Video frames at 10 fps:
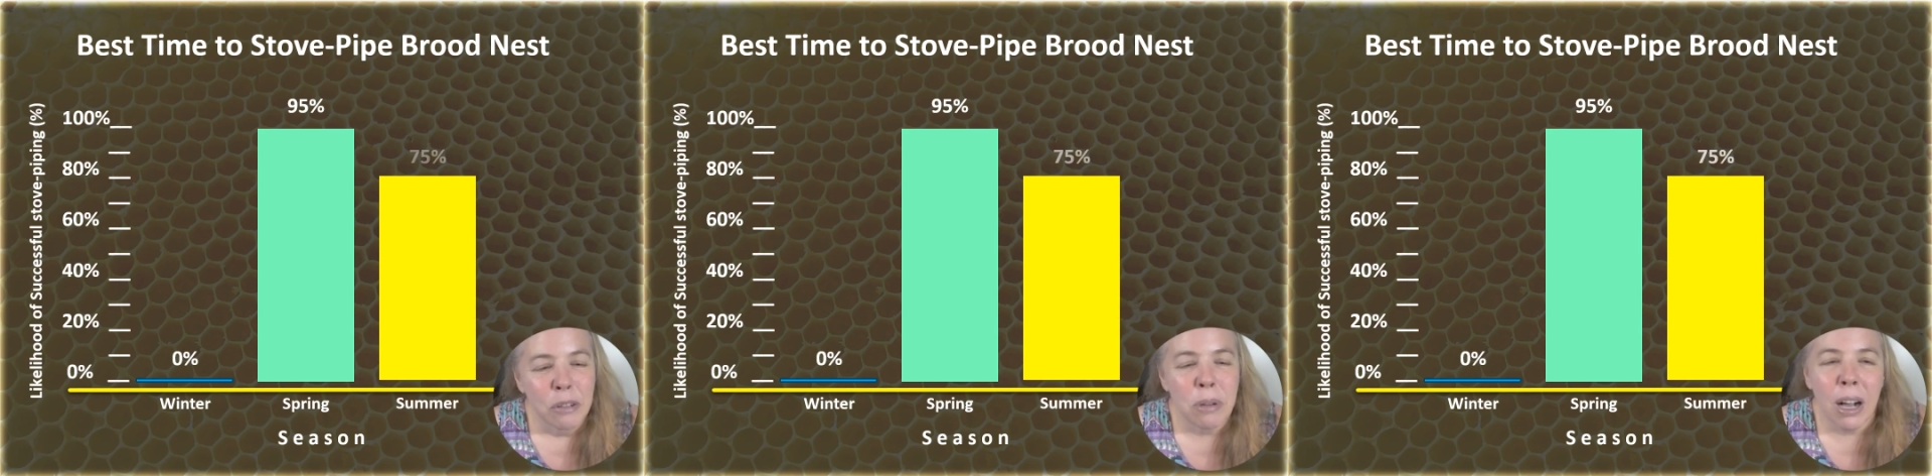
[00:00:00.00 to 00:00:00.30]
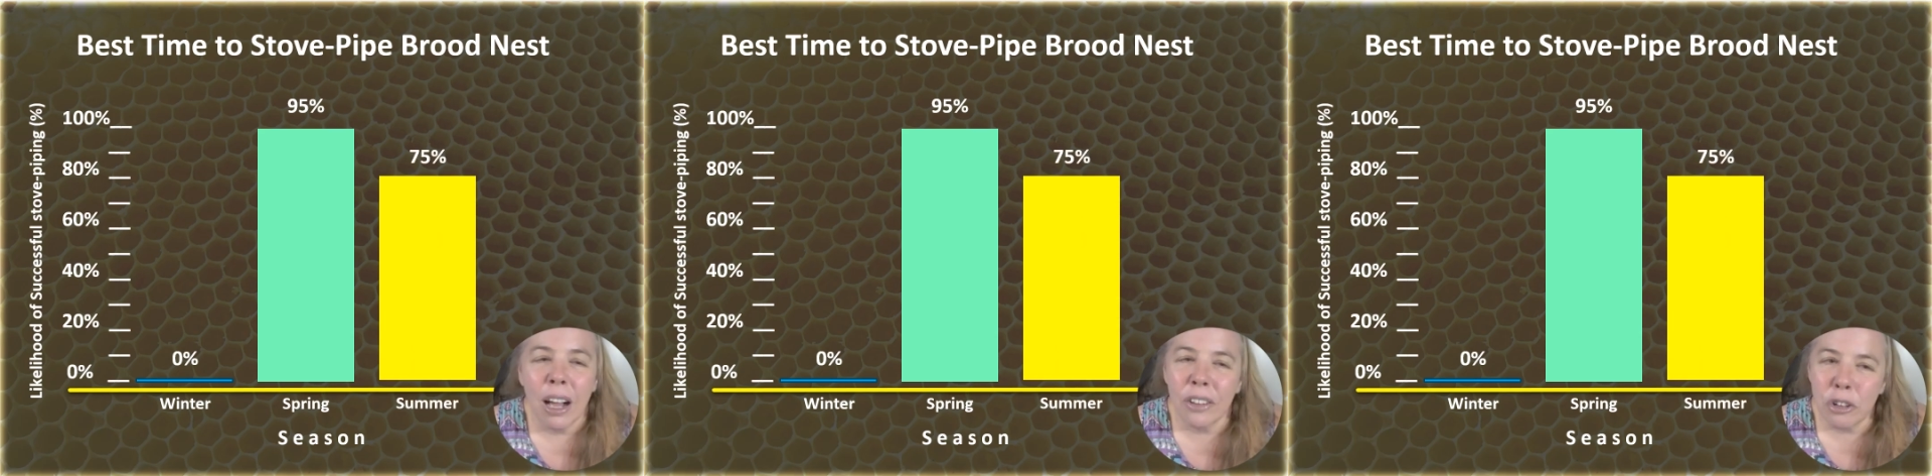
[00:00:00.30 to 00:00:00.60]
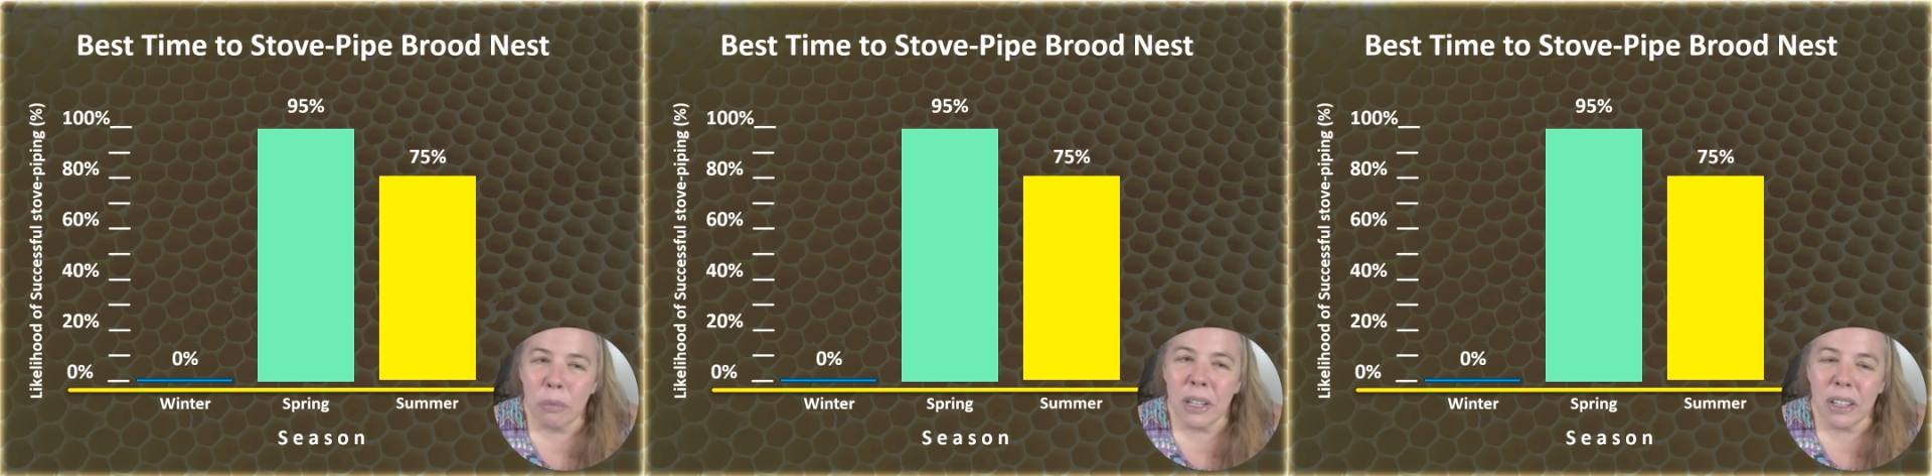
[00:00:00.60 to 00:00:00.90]

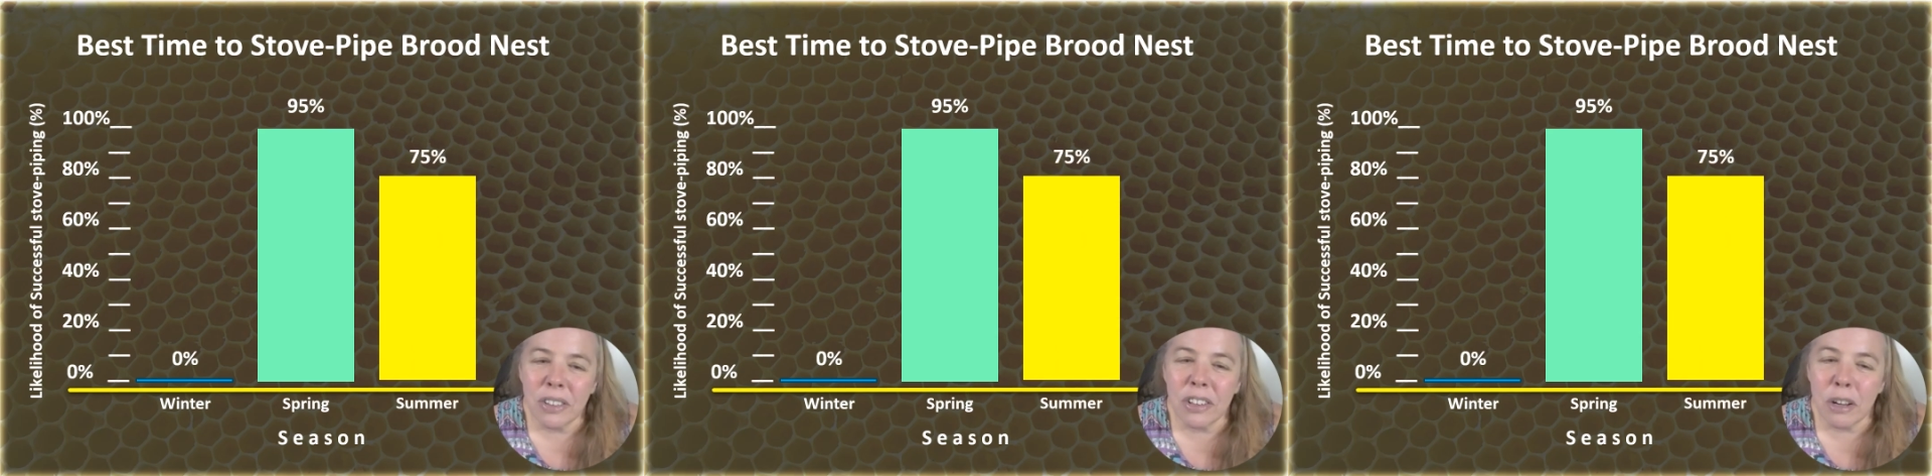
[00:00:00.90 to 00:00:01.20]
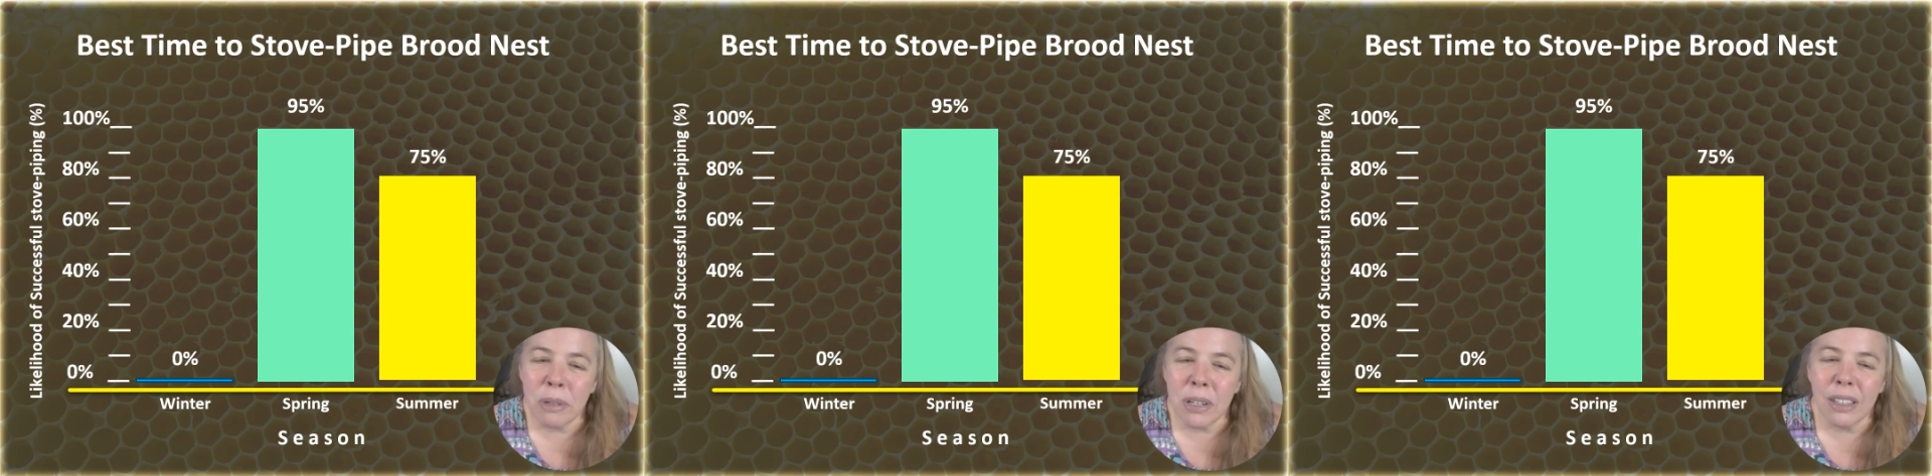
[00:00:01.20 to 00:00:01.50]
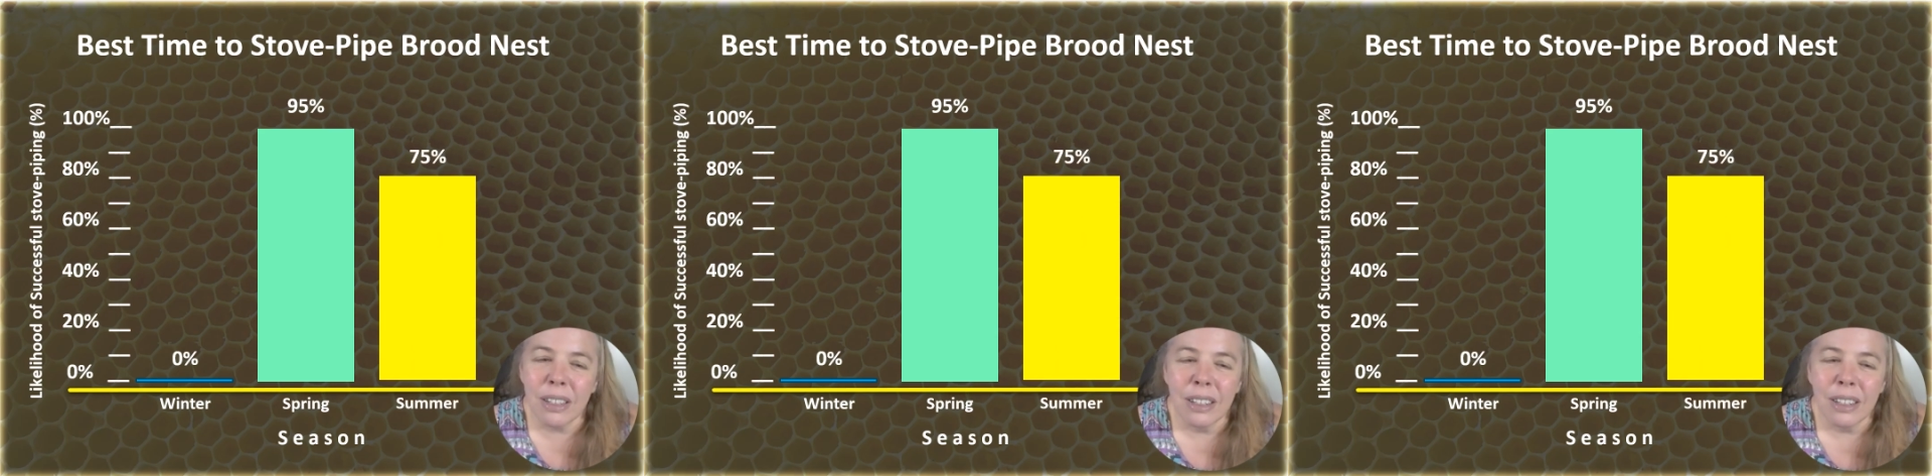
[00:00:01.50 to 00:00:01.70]
Possibly in summer.